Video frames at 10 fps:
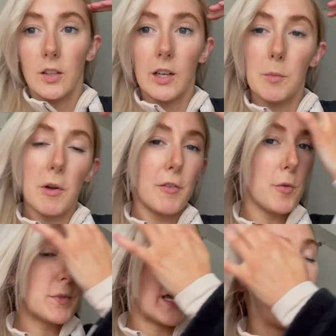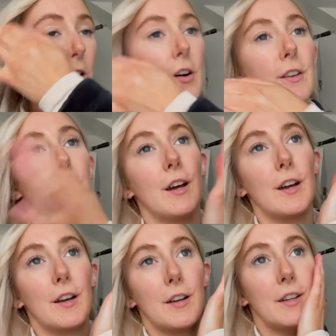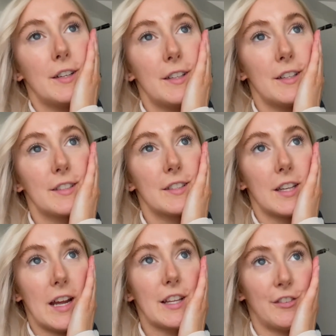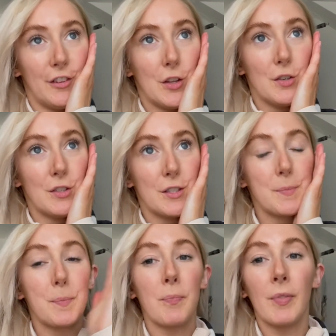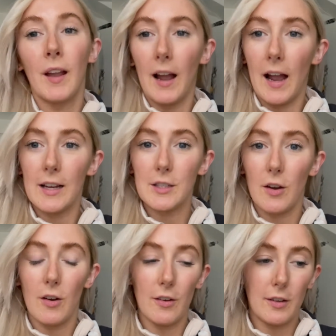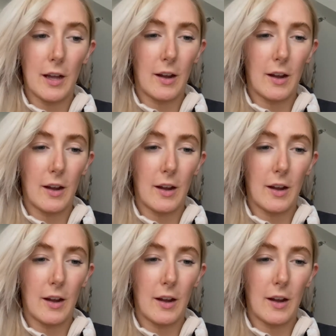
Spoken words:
a little bit of an update on today's food. I had a